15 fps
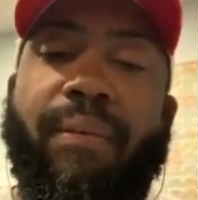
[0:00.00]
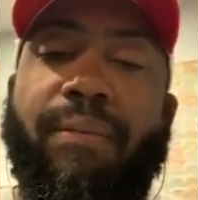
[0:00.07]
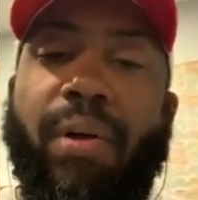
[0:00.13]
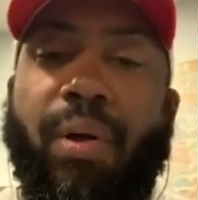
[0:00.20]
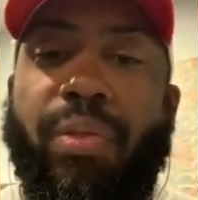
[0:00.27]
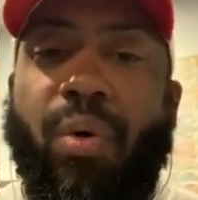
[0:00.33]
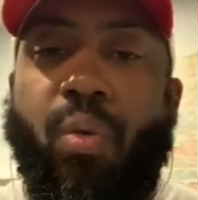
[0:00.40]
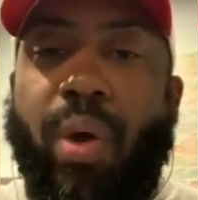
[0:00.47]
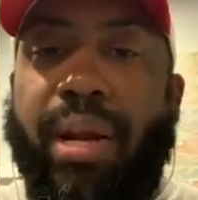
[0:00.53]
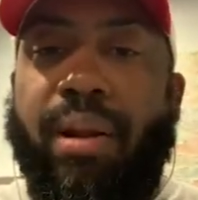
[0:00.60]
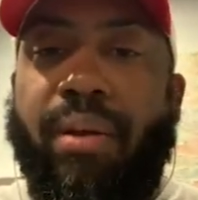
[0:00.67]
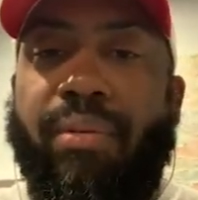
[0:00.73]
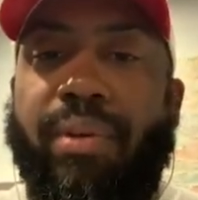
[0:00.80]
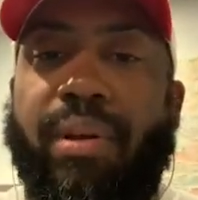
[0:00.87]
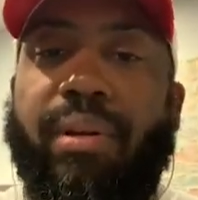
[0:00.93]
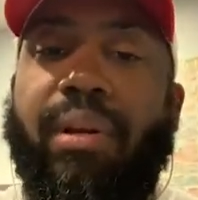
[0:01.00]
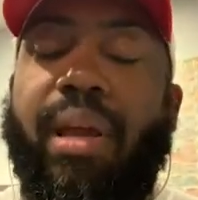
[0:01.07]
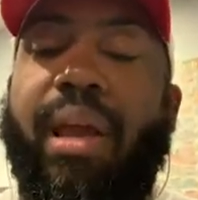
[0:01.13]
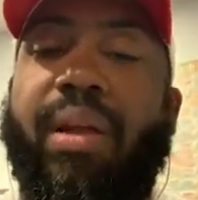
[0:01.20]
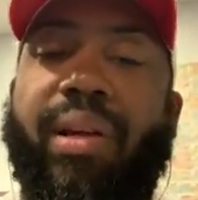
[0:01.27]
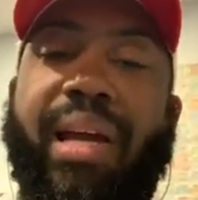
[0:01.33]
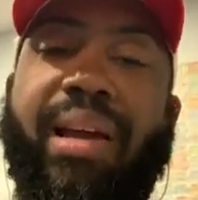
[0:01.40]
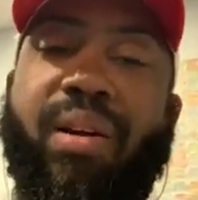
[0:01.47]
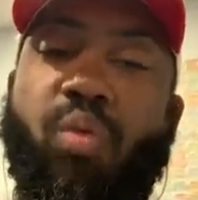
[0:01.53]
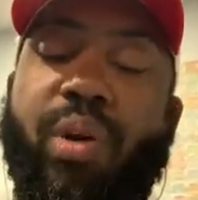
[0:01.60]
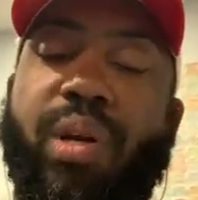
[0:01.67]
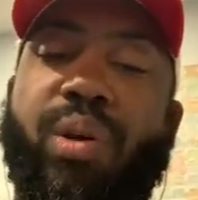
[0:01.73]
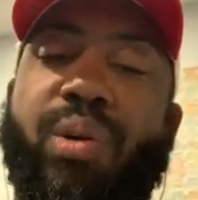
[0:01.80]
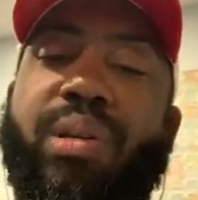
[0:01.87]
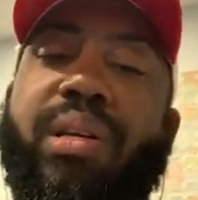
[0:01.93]
felt the weight of it and kind of
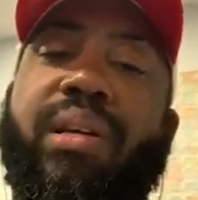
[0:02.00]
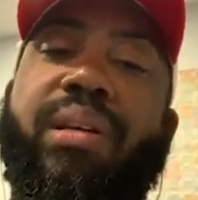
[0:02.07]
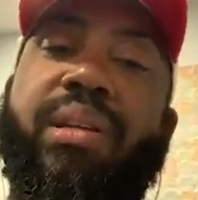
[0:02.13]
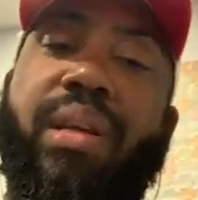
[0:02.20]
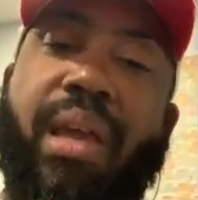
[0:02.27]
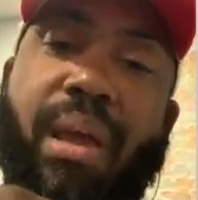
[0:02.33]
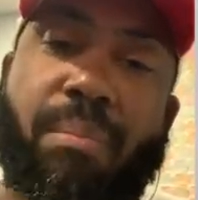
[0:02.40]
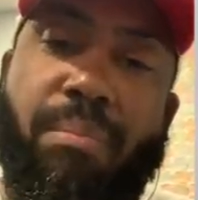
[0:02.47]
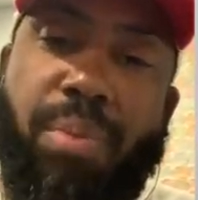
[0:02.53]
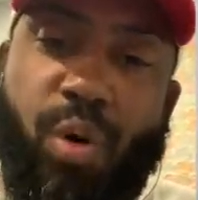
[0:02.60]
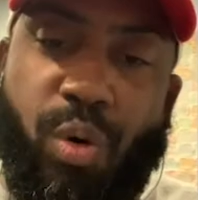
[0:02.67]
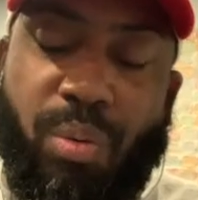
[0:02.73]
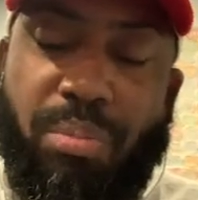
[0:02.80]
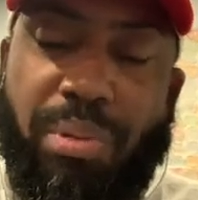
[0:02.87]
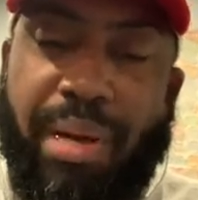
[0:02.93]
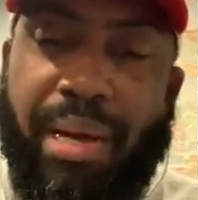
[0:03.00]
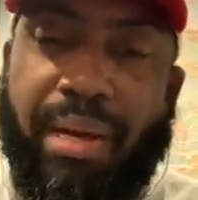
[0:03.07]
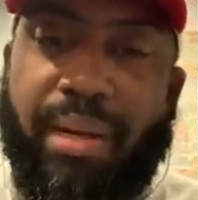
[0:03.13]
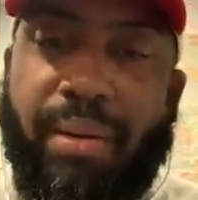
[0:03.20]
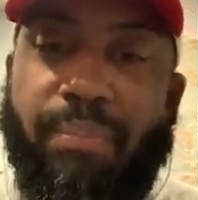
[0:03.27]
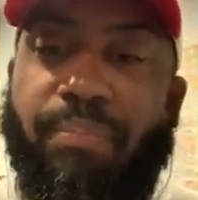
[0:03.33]
reeled in and pulled back.